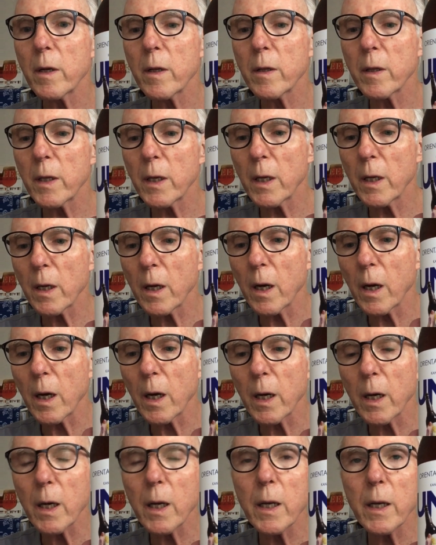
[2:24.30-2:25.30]
in the
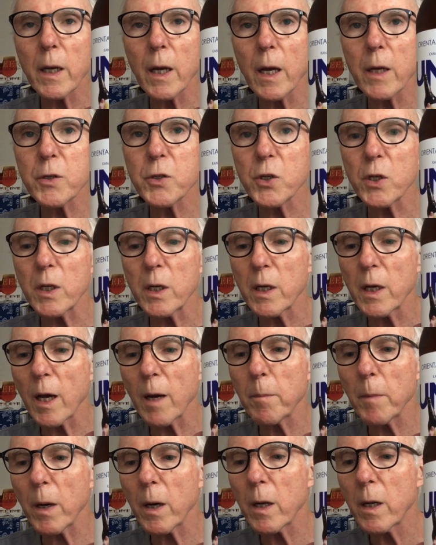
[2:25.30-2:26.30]
uh,
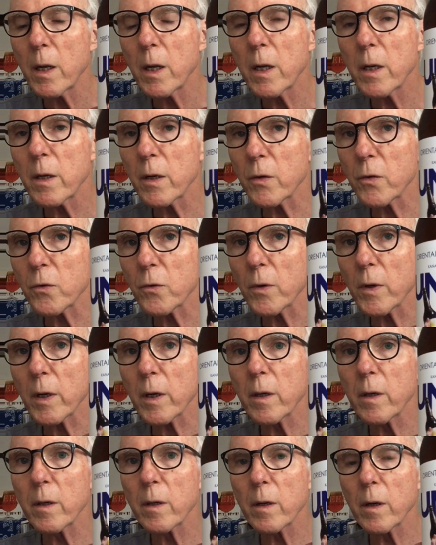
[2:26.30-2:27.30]
Higashiyama
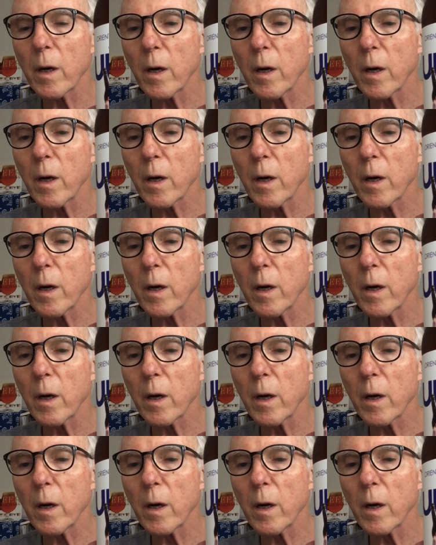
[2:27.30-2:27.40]
district